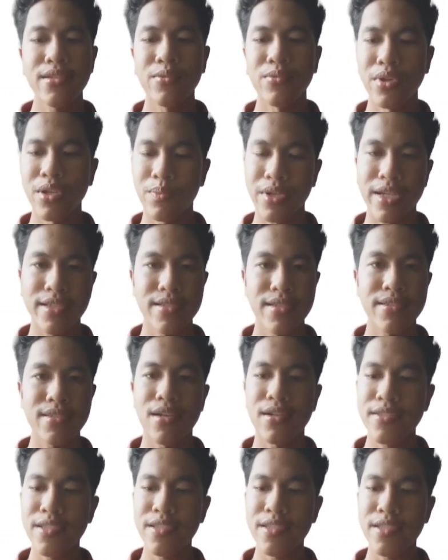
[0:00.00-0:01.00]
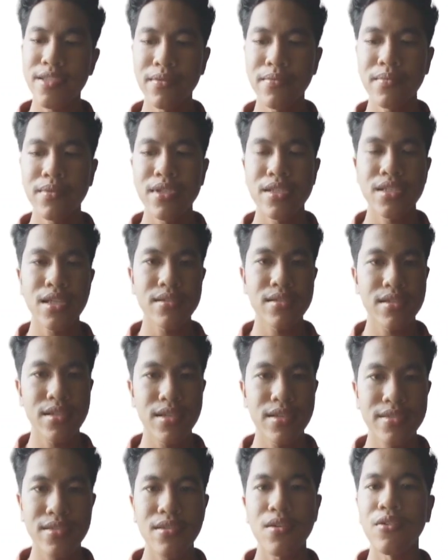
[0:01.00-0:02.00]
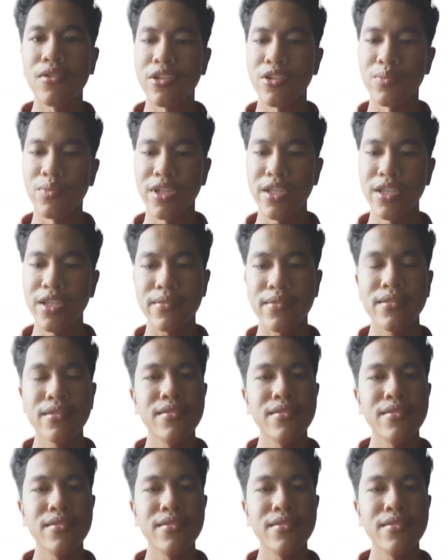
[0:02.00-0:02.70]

where prices are similar, such as oligopoly.